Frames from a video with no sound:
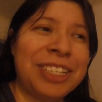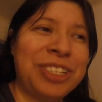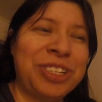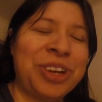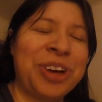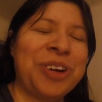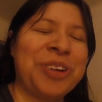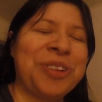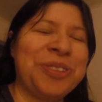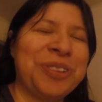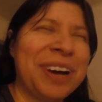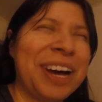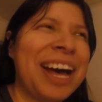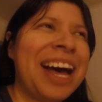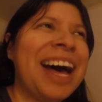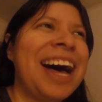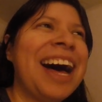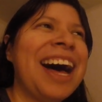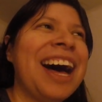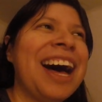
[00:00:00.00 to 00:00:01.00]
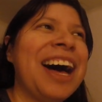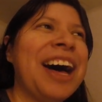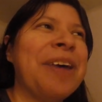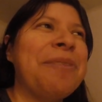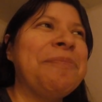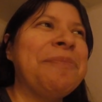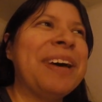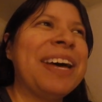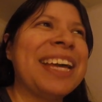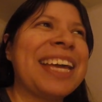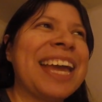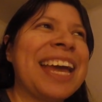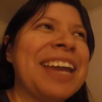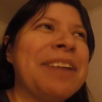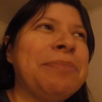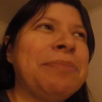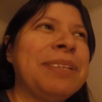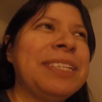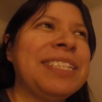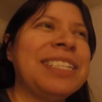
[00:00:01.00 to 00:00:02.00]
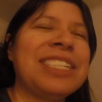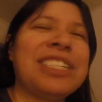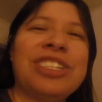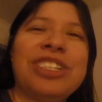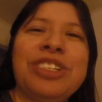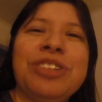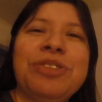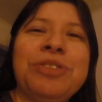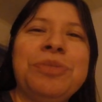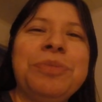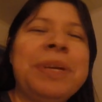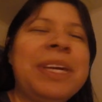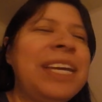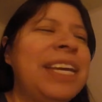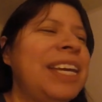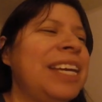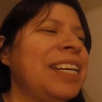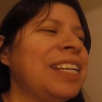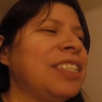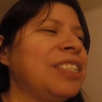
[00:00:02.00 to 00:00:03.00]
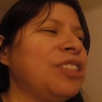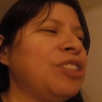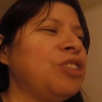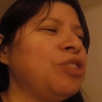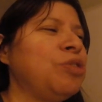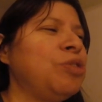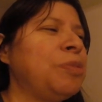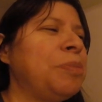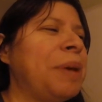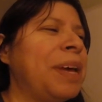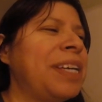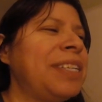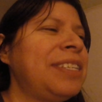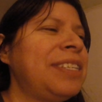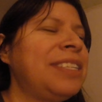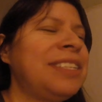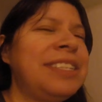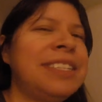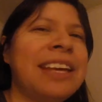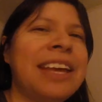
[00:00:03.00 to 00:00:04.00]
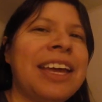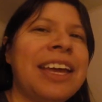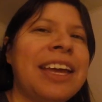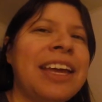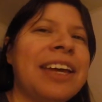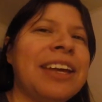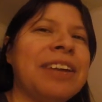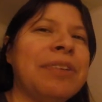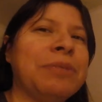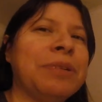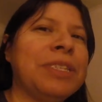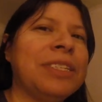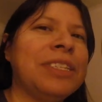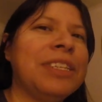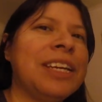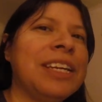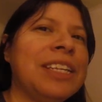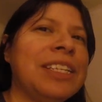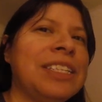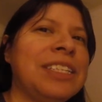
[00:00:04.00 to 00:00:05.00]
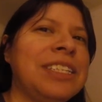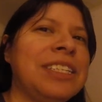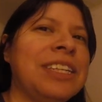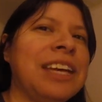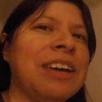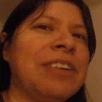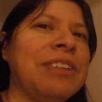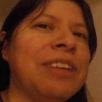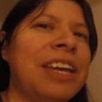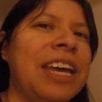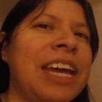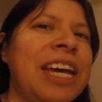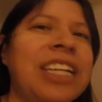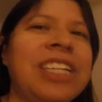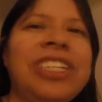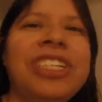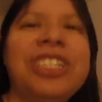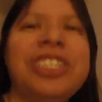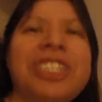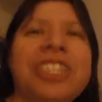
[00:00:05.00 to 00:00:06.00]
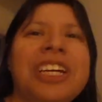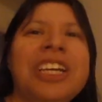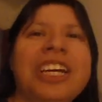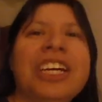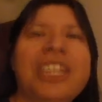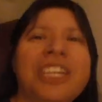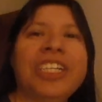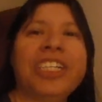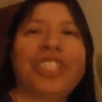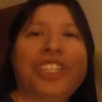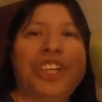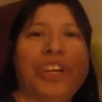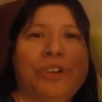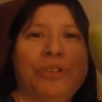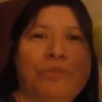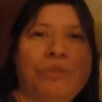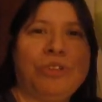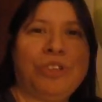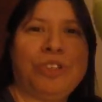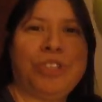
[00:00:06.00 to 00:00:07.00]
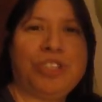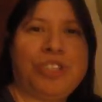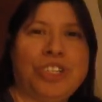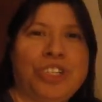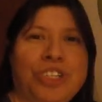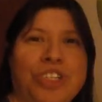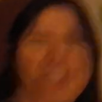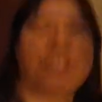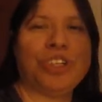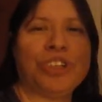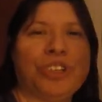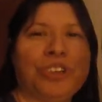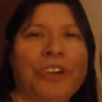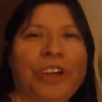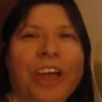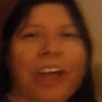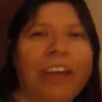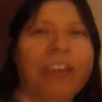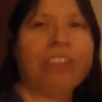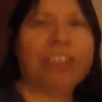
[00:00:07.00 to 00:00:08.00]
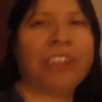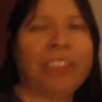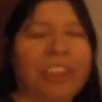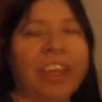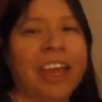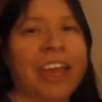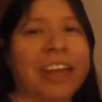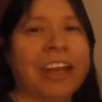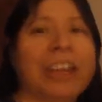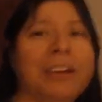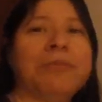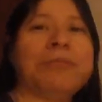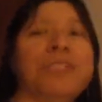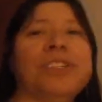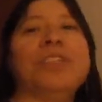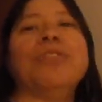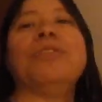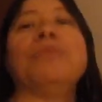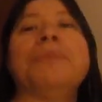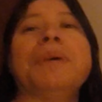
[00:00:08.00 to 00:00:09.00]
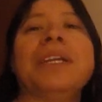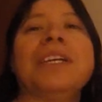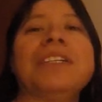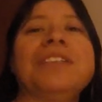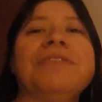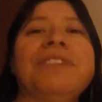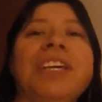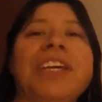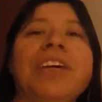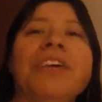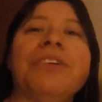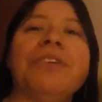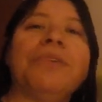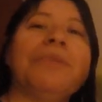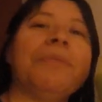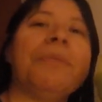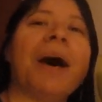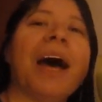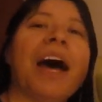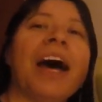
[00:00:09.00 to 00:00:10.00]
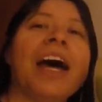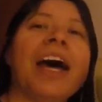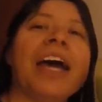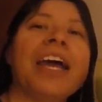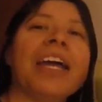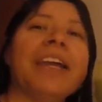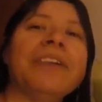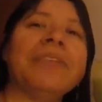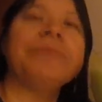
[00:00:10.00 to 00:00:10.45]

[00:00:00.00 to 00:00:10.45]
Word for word: So, um, again, please excuse me, excuse mess. And once again, it's down the hatch. Toast to your health, and I will see you in my next video. Bye.